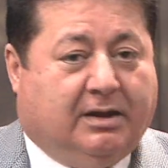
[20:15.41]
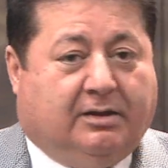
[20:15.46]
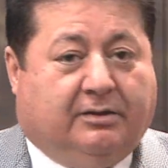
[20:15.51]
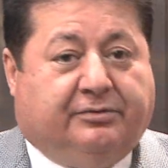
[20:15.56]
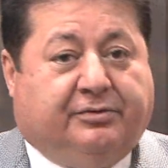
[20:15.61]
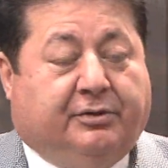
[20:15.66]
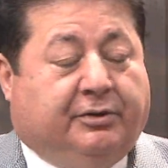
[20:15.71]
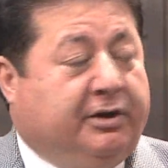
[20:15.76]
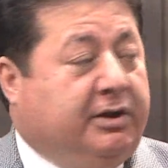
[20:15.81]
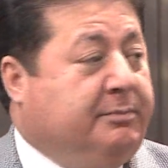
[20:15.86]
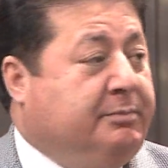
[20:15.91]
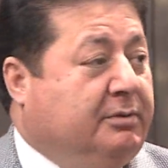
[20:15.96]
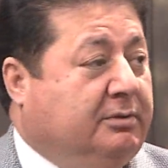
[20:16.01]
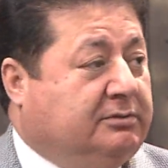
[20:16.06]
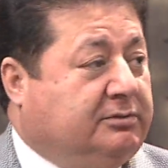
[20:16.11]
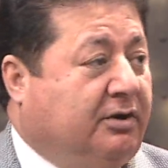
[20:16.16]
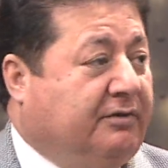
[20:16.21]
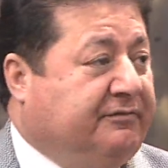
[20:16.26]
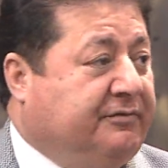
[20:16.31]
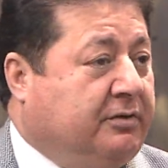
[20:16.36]
The
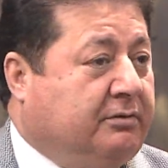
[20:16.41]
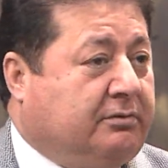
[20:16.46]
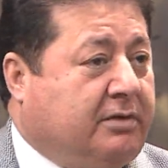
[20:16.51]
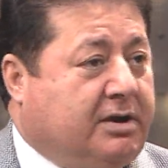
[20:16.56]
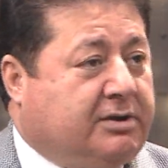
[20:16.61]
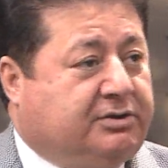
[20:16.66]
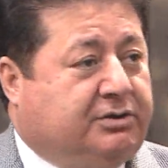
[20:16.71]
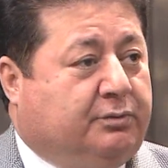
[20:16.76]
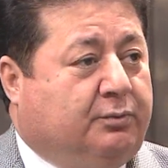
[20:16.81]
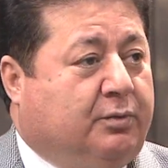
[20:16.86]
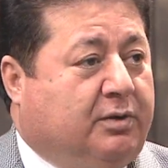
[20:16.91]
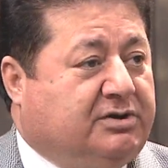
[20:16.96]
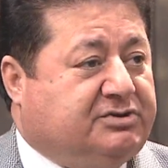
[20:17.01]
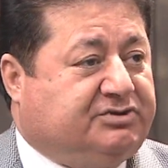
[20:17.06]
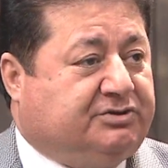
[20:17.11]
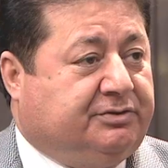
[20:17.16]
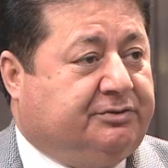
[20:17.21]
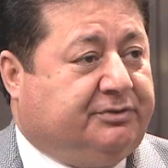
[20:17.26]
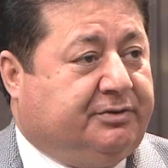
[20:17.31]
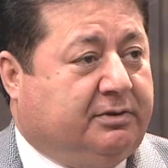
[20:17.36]
rebuild of Iraq in
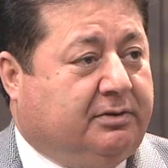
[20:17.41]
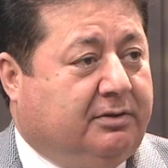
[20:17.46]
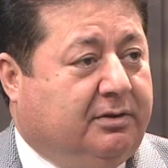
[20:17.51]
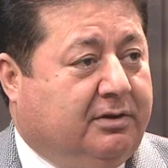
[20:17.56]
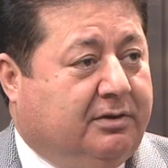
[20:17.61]
Washington,